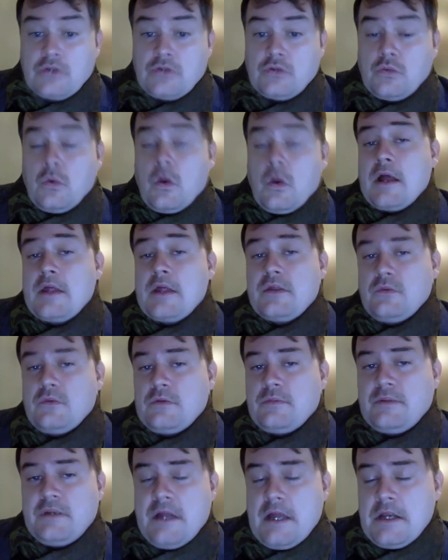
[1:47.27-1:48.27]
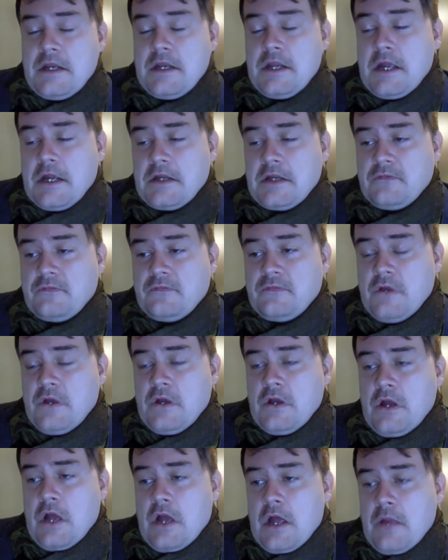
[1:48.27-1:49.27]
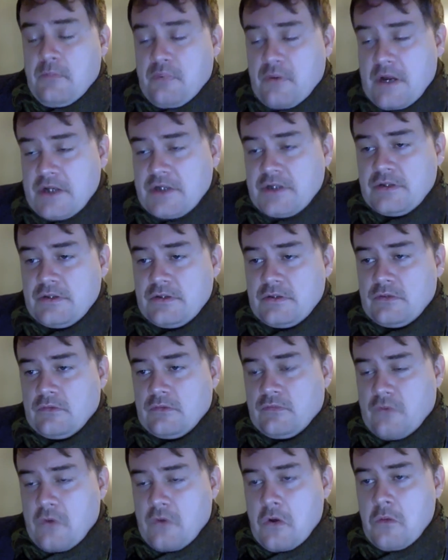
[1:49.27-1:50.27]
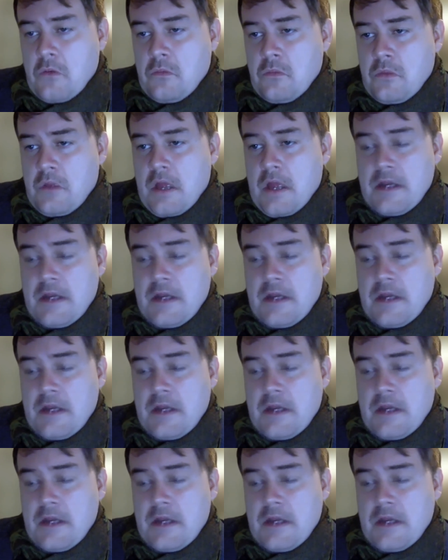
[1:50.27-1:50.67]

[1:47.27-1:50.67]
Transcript: why there would be any negative impressions from